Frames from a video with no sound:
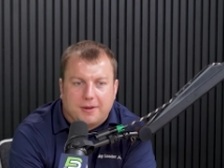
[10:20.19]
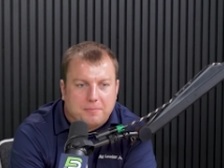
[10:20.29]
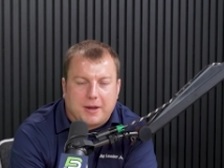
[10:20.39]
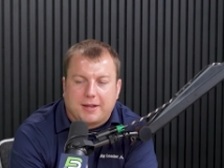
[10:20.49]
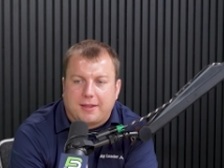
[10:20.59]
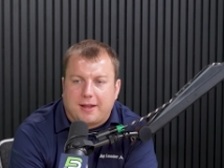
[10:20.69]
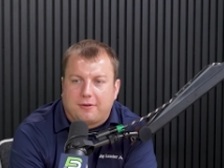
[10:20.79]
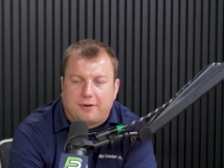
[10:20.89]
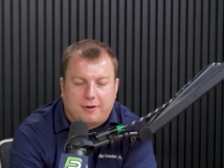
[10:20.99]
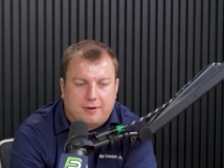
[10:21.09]
making that
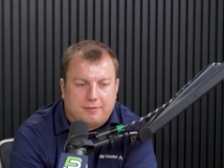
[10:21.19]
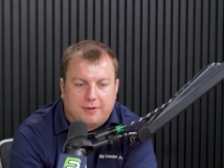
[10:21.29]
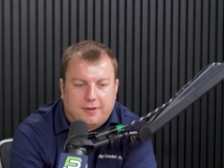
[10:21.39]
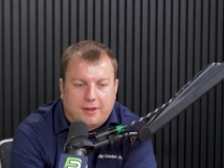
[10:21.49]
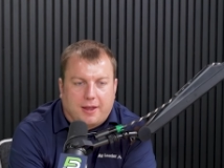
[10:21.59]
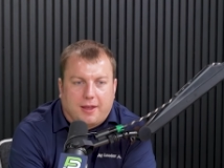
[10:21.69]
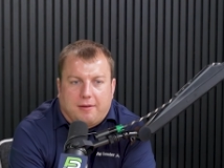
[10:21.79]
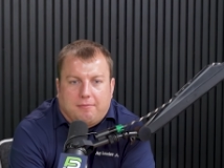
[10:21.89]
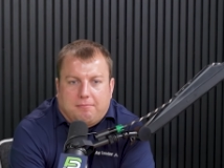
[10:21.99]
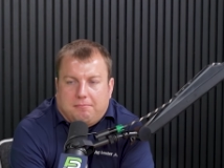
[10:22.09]
turn,
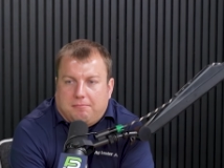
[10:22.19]
and